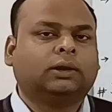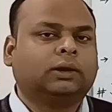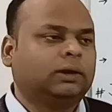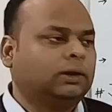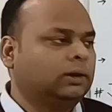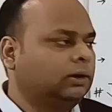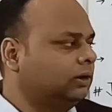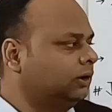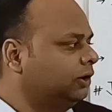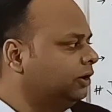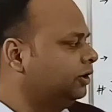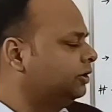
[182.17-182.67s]

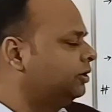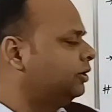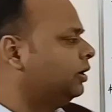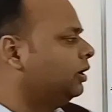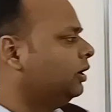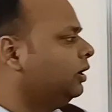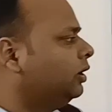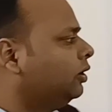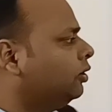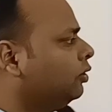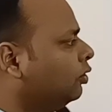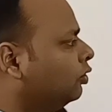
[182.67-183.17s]
these three
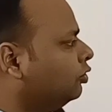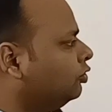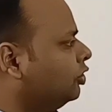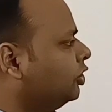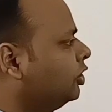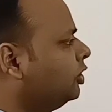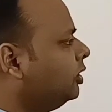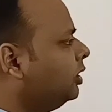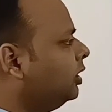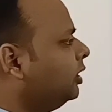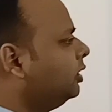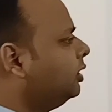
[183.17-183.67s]
closely
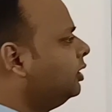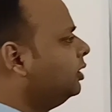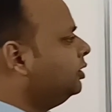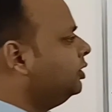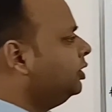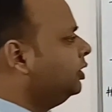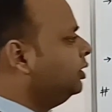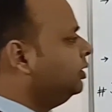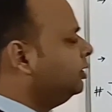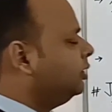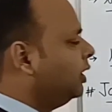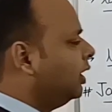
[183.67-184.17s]
linked
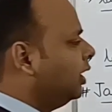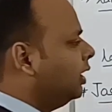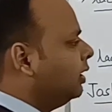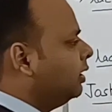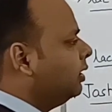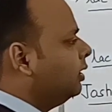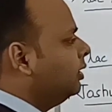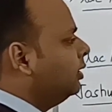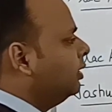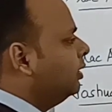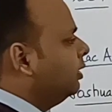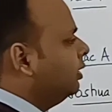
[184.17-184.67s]
genes are
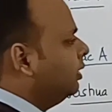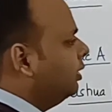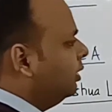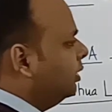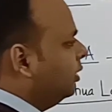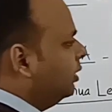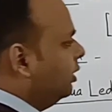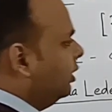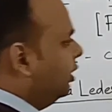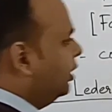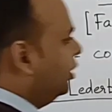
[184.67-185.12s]
in